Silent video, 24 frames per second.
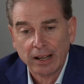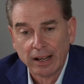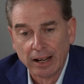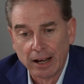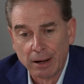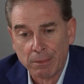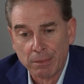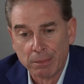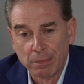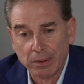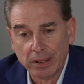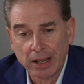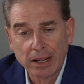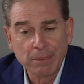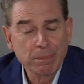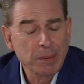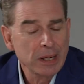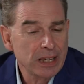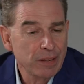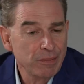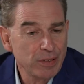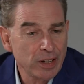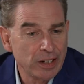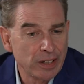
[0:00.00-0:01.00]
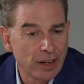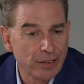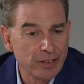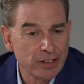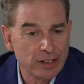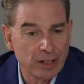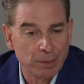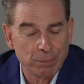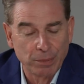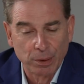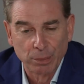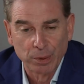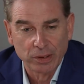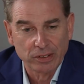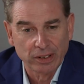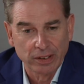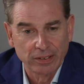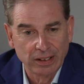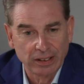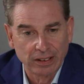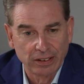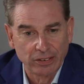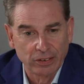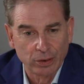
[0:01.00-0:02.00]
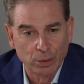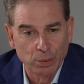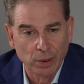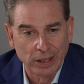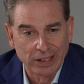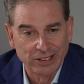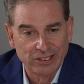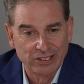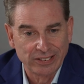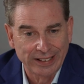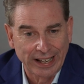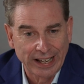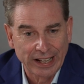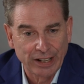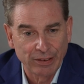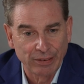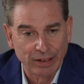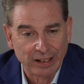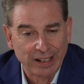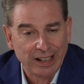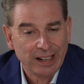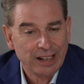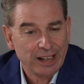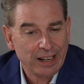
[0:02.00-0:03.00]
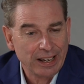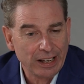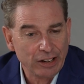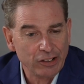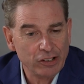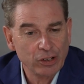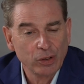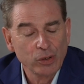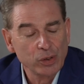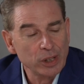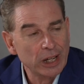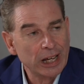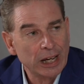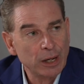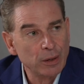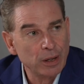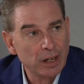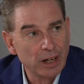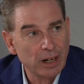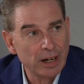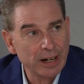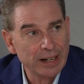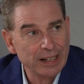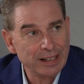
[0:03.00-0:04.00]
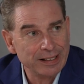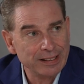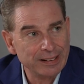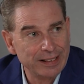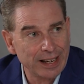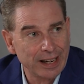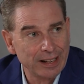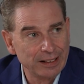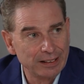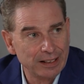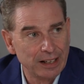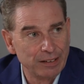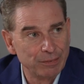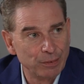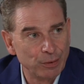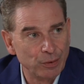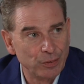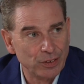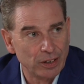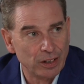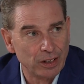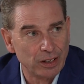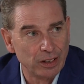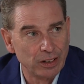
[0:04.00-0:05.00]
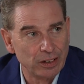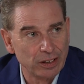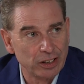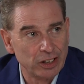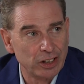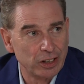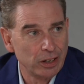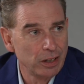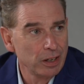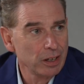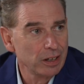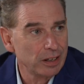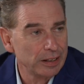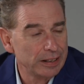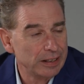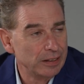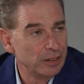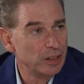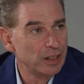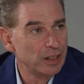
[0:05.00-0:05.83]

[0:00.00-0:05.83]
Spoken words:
Let me give you another number, which I think is quite staggering. It shows you how high debt levels are currently. In the